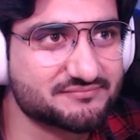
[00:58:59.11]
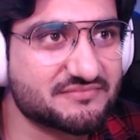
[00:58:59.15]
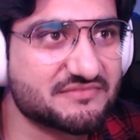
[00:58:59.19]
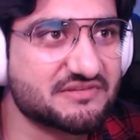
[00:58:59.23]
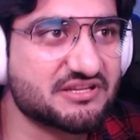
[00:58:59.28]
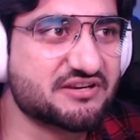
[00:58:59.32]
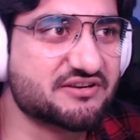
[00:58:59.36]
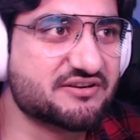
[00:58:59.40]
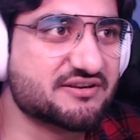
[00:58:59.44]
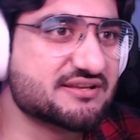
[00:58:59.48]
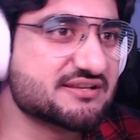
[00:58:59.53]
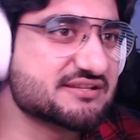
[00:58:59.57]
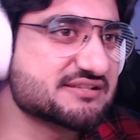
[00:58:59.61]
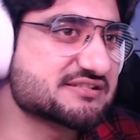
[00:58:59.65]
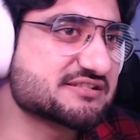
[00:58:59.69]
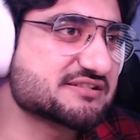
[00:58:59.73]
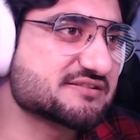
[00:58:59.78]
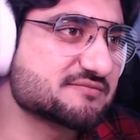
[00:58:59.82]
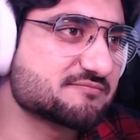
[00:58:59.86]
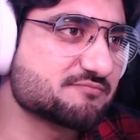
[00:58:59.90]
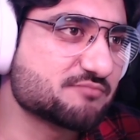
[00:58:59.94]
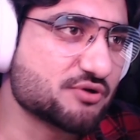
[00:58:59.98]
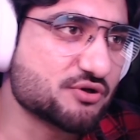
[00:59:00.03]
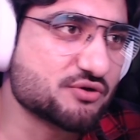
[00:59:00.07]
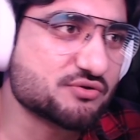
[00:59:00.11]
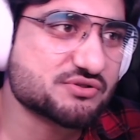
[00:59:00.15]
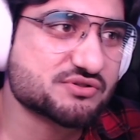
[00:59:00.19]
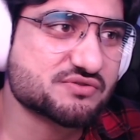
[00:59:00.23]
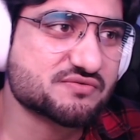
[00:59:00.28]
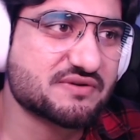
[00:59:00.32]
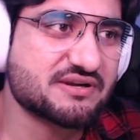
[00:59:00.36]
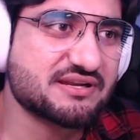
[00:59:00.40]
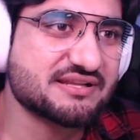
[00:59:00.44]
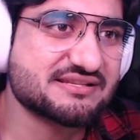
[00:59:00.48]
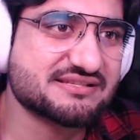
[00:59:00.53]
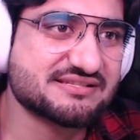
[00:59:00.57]
There it is.
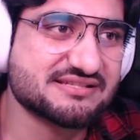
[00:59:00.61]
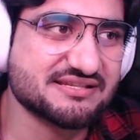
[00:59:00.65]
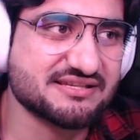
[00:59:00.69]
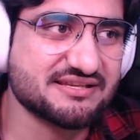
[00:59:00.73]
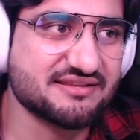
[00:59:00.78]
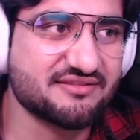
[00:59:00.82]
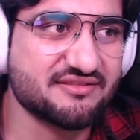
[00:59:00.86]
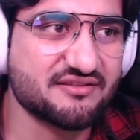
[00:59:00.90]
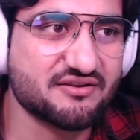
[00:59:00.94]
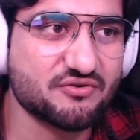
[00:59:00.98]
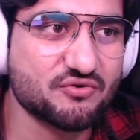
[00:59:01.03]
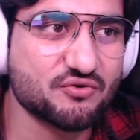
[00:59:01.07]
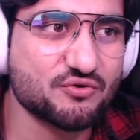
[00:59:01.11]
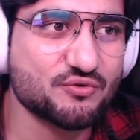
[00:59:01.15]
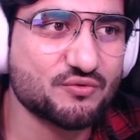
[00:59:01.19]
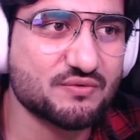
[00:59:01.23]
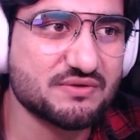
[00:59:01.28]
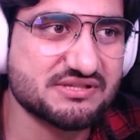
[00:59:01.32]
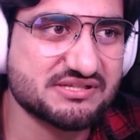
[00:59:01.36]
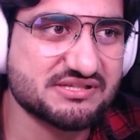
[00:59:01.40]
Post-credit scene. There always